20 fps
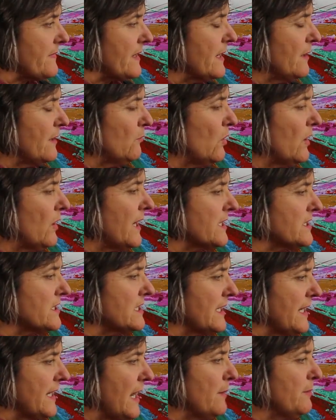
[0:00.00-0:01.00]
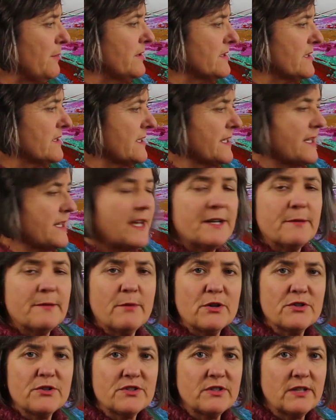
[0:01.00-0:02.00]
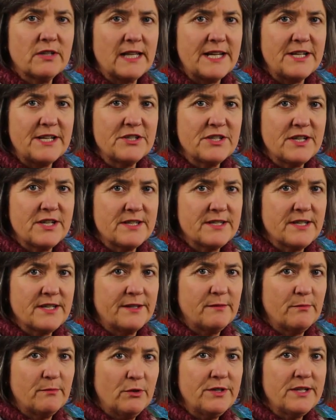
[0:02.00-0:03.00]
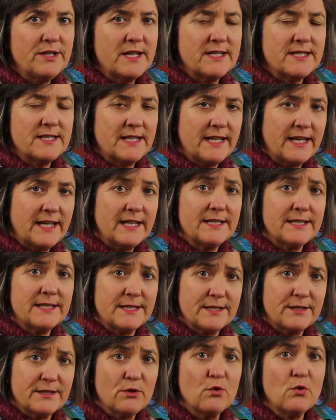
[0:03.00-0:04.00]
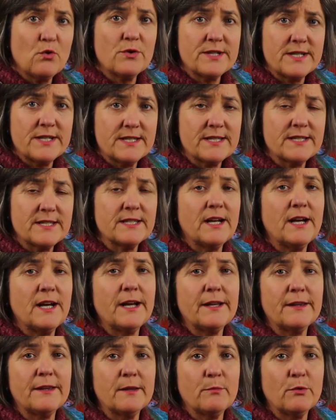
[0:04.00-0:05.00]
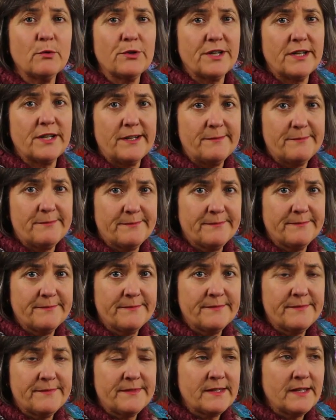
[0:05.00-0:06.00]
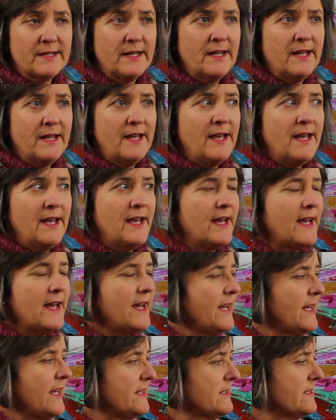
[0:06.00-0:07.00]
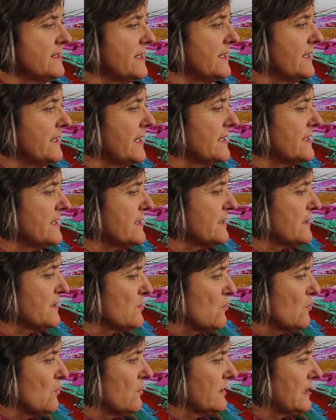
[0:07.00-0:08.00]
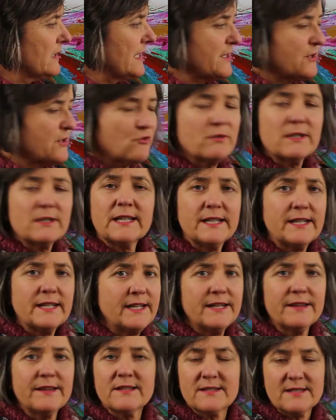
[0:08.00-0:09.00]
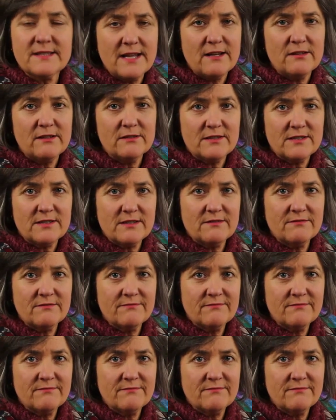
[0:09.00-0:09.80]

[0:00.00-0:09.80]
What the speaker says: And what actually happens to that emotional energy inside the body is it gets stored inside the body. And it gets stored literally in the cells.